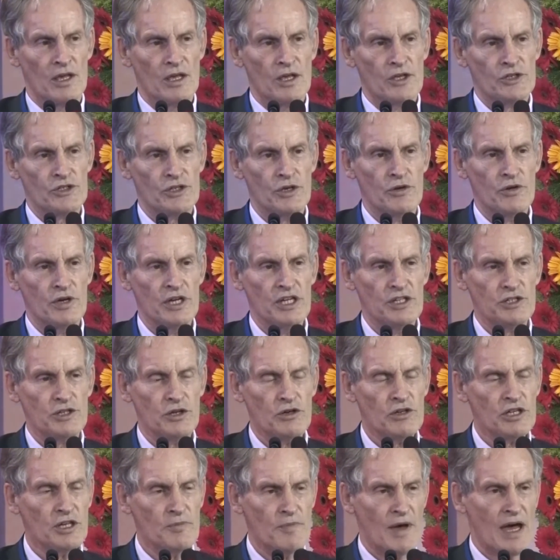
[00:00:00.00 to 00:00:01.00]
So he
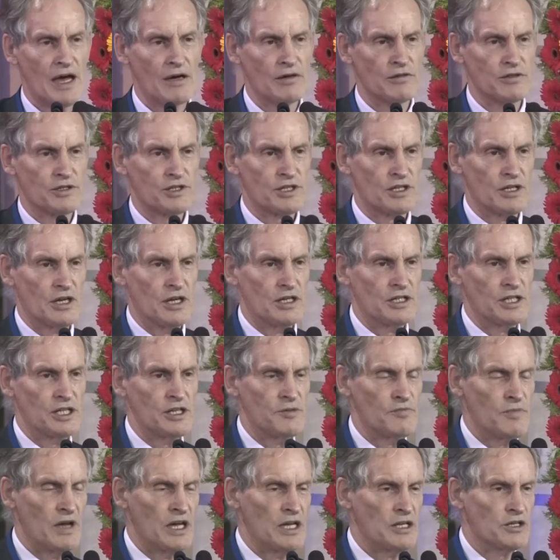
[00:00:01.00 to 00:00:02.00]
took him out, and
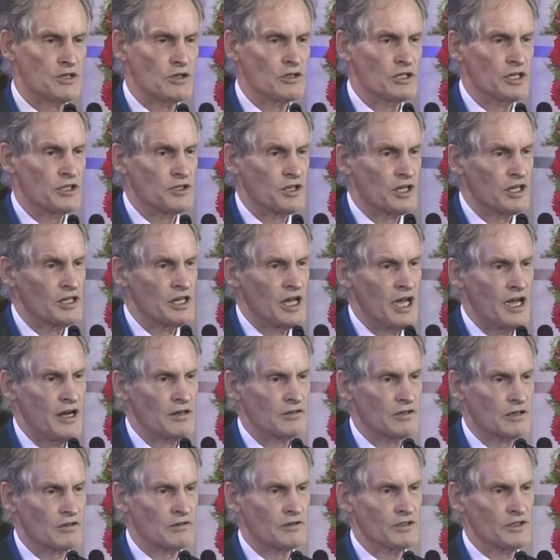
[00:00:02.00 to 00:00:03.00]
he made Eugen
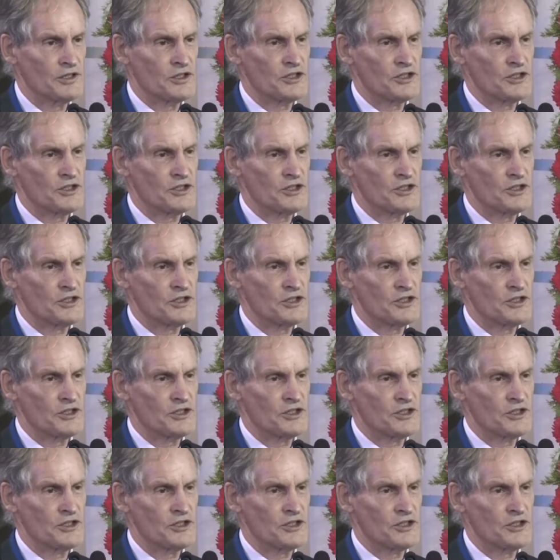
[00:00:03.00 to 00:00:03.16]
Herigl